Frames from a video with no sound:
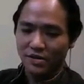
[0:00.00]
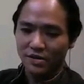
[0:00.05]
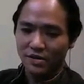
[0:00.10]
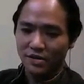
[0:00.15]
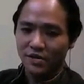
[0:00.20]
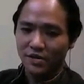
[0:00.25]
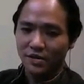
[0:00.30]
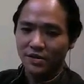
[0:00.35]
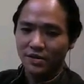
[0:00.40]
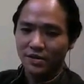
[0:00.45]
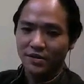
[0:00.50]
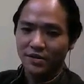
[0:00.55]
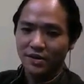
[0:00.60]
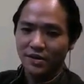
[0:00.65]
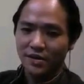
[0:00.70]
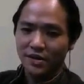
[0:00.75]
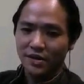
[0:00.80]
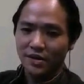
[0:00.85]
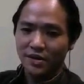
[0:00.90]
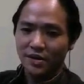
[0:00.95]
colors,
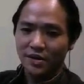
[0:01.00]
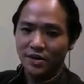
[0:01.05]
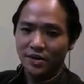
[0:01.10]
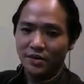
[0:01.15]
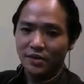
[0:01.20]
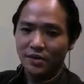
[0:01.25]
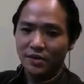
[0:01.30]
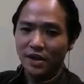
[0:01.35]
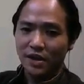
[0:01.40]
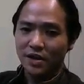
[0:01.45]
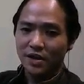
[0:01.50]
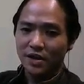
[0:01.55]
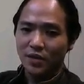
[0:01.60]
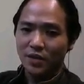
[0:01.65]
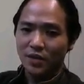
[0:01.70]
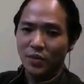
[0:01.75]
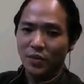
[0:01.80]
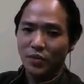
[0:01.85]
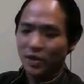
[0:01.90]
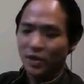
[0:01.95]
we can
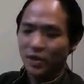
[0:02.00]
come up